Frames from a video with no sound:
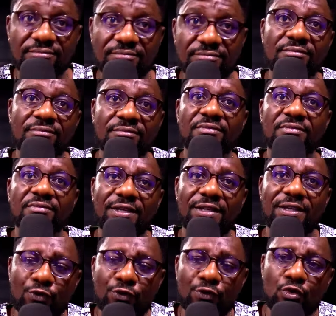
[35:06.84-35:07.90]
If you
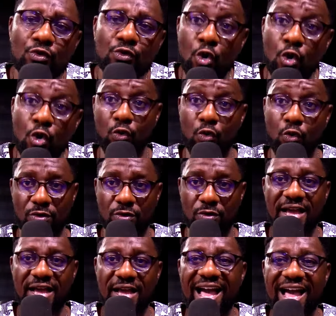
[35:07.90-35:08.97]
know that
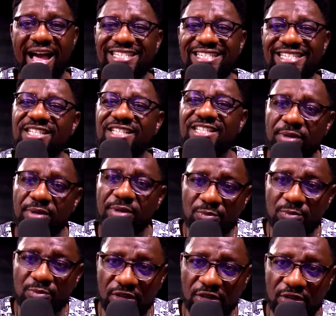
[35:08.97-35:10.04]
AdSense pays money,
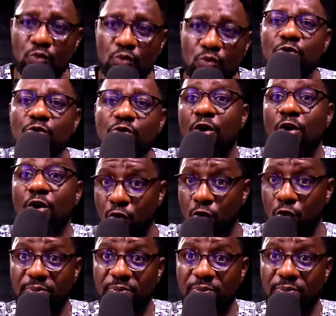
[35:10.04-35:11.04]
which we all know it pays,